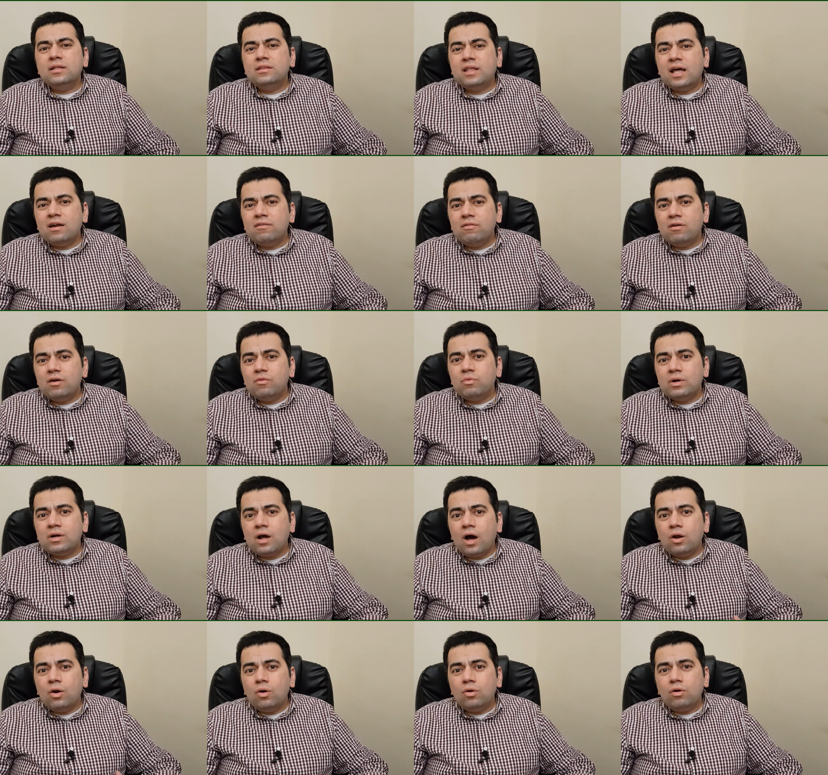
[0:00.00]
there were
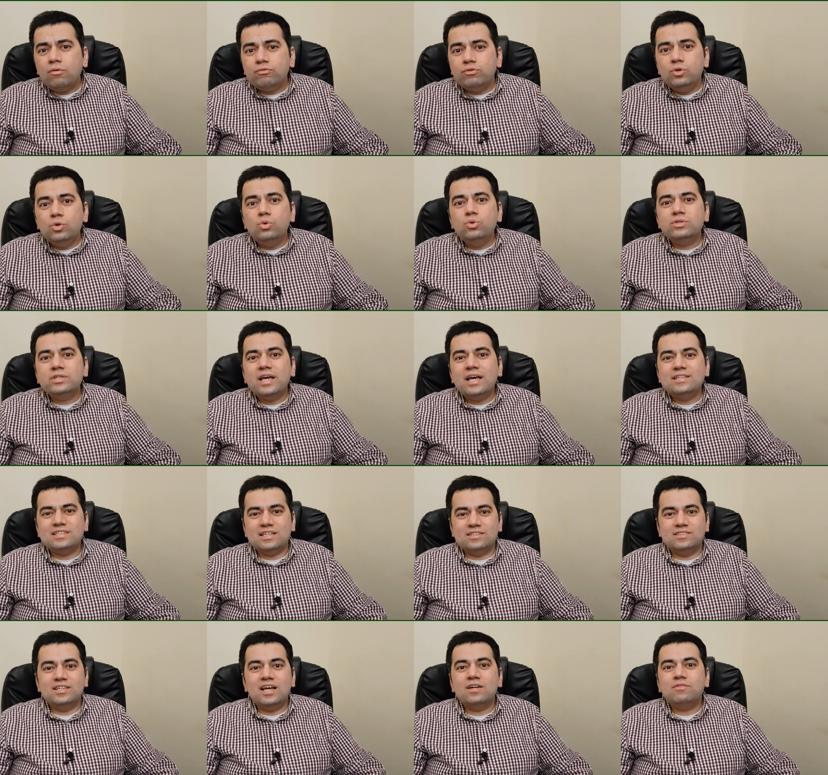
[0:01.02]
a lot of use
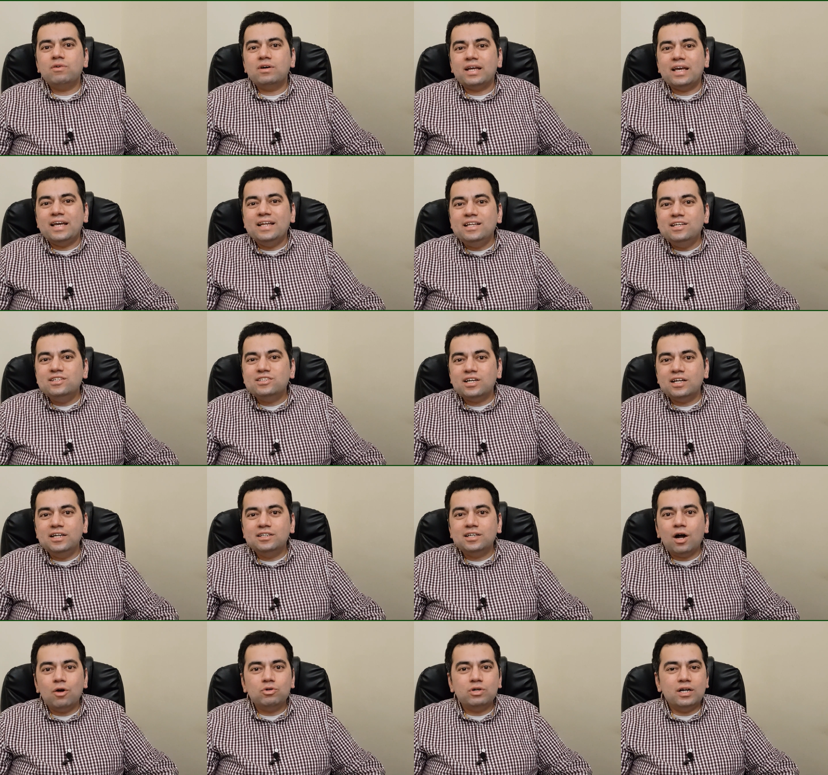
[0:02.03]
cases that were initially
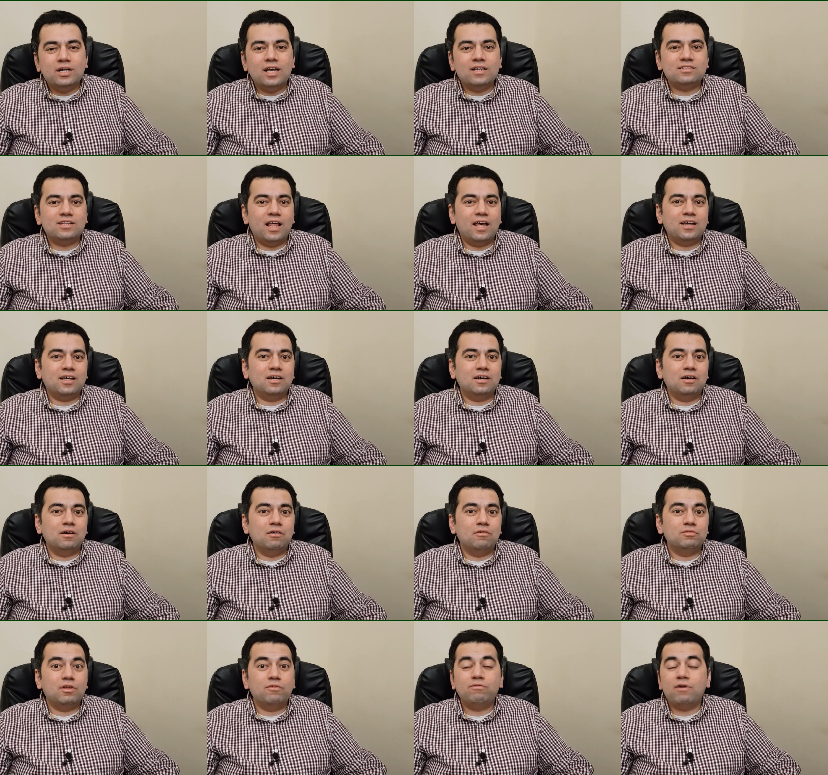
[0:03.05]
touted as like the
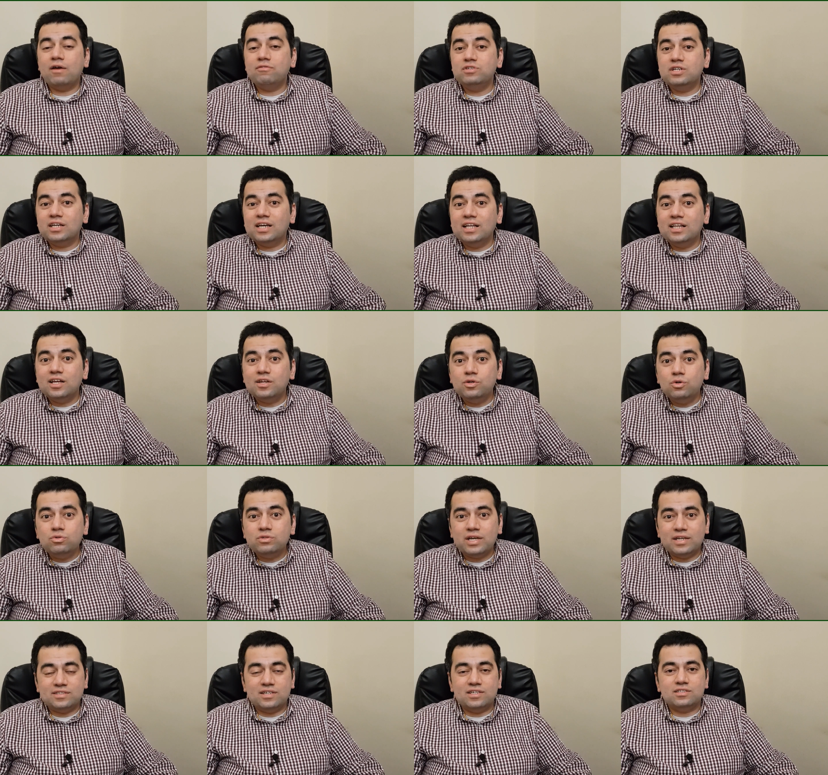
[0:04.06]
5G killer use
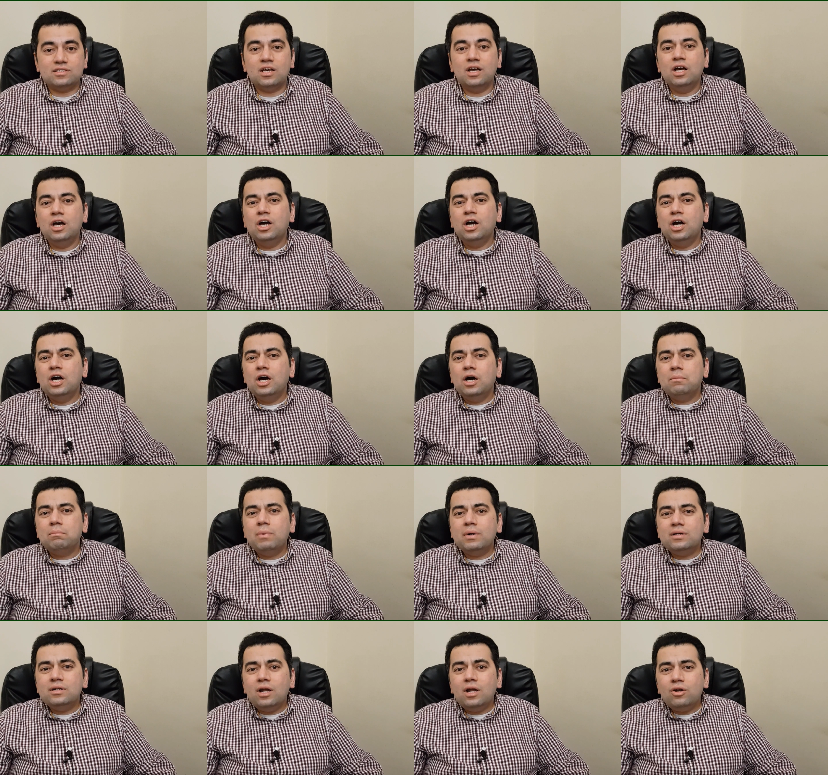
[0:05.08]
cases, but
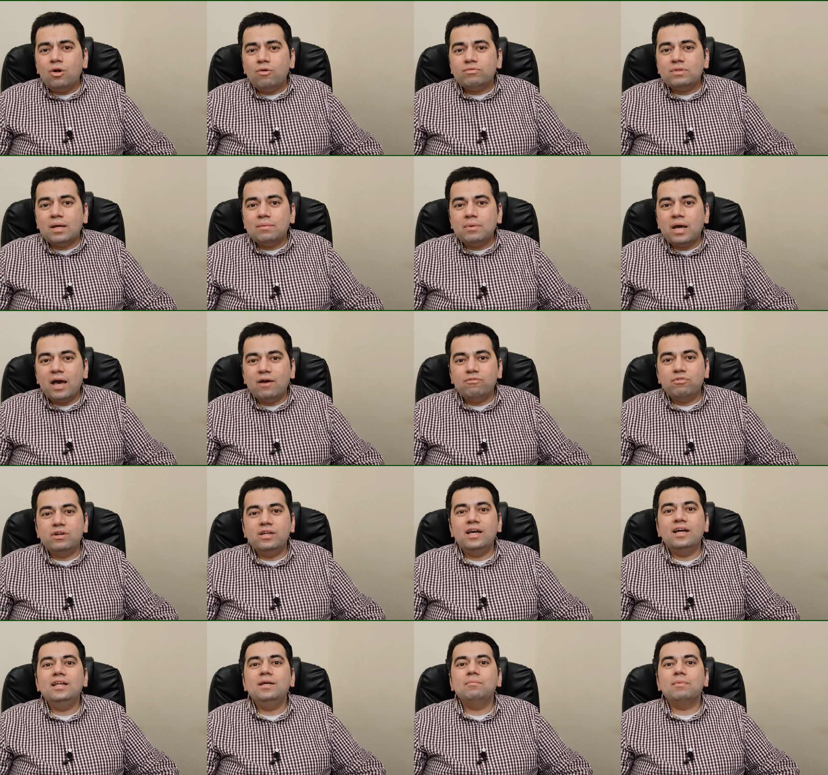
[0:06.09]
none of them have
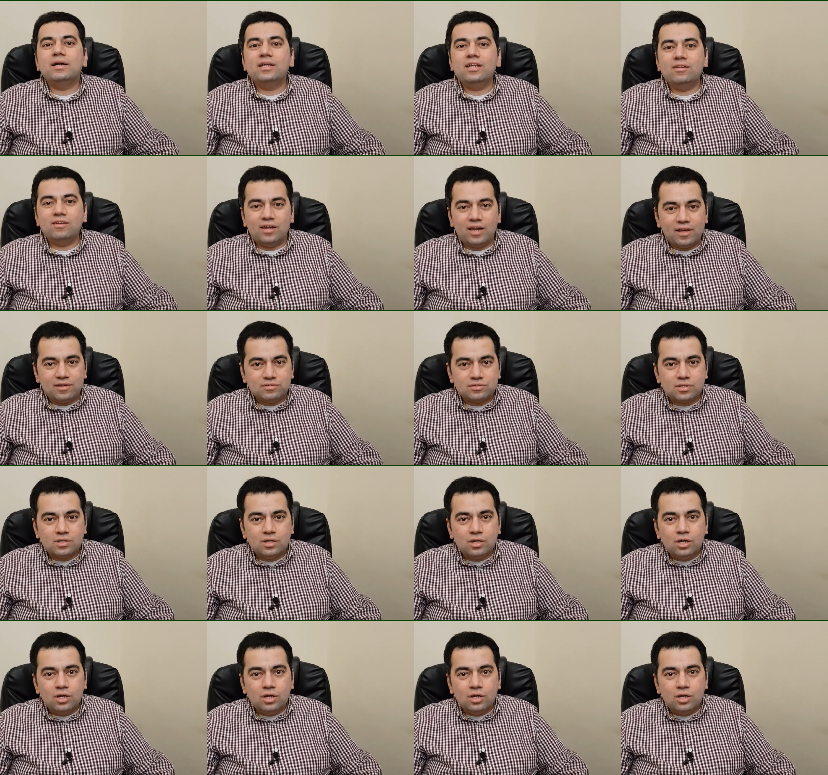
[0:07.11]
really materialized.